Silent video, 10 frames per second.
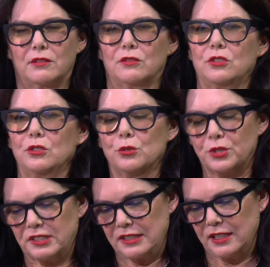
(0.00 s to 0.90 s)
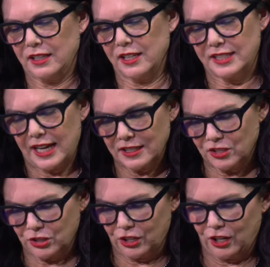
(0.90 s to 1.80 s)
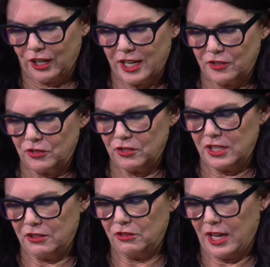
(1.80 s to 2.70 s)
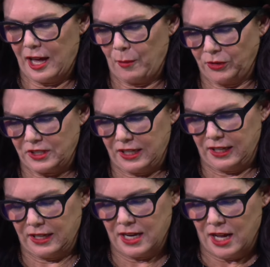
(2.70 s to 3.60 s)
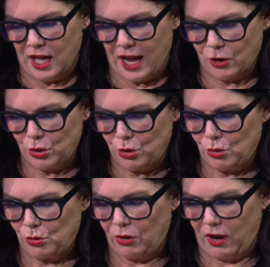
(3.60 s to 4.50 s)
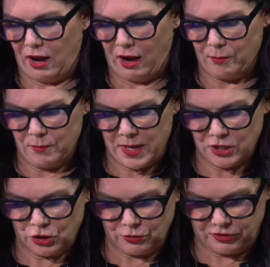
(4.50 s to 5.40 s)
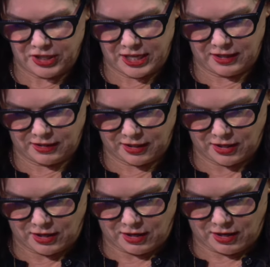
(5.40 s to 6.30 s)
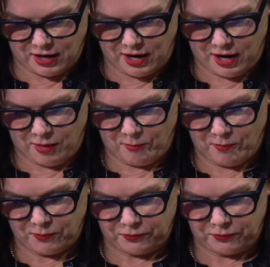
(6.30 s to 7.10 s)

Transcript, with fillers: you seeing a dancer in Hamilton who made you think, "Wow,